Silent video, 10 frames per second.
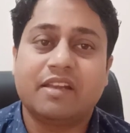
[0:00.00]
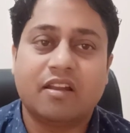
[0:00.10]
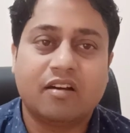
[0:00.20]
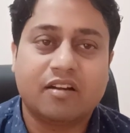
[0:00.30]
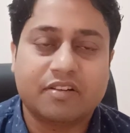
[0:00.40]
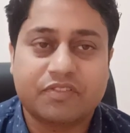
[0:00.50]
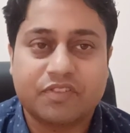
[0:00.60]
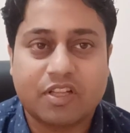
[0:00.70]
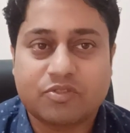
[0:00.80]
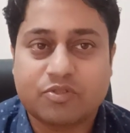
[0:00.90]
and heart.
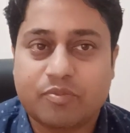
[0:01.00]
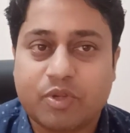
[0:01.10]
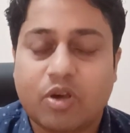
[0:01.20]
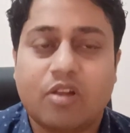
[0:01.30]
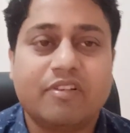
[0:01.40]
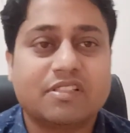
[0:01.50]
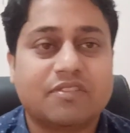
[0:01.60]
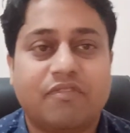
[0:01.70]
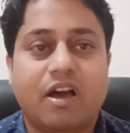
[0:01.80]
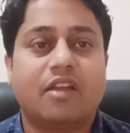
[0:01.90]
There should be always
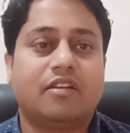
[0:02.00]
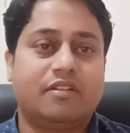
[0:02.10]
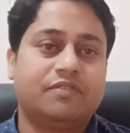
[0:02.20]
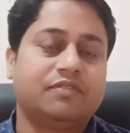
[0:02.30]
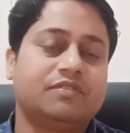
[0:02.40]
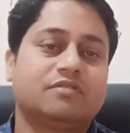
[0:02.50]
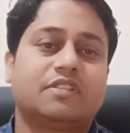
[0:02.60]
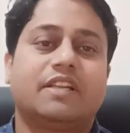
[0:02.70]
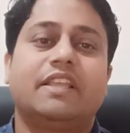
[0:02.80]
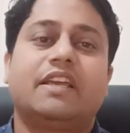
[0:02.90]
a fire
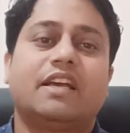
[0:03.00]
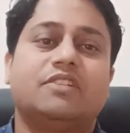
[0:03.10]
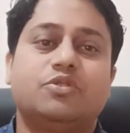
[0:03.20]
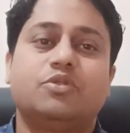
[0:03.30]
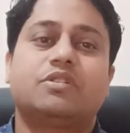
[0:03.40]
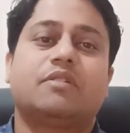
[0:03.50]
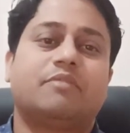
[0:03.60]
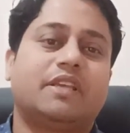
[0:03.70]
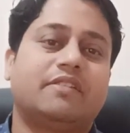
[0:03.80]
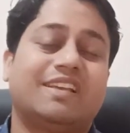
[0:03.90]
that they can do
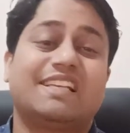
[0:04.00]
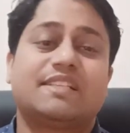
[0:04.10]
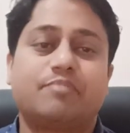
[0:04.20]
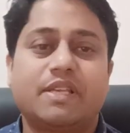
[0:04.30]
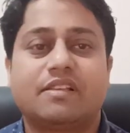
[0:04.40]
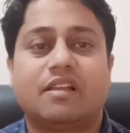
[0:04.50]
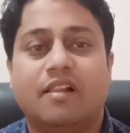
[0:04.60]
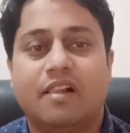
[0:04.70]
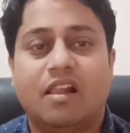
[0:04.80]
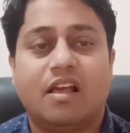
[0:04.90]
something
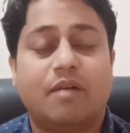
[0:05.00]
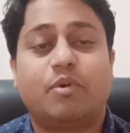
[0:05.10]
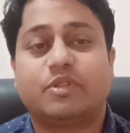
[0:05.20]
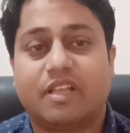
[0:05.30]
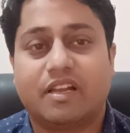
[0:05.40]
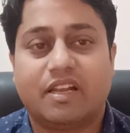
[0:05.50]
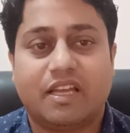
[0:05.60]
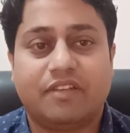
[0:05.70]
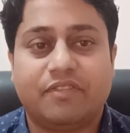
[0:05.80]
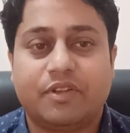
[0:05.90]
special about their
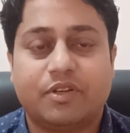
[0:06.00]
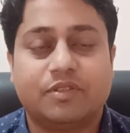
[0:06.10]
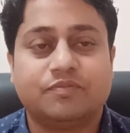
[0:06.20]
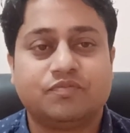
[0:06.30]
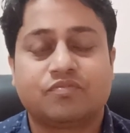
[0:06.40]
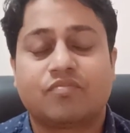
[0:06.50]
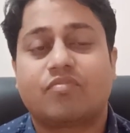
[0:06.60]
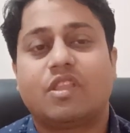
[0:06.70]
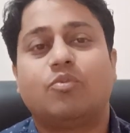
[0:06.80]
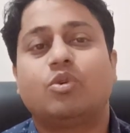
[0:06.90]
life.
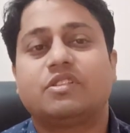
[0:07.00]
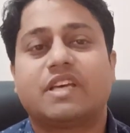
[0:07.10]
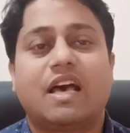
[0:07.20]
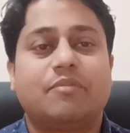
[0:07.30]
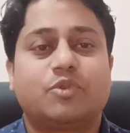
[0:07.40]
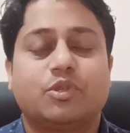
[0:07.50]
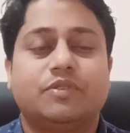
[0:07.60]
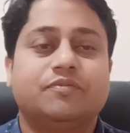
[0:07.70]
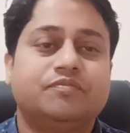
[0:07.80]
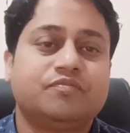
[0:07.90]
They won't have to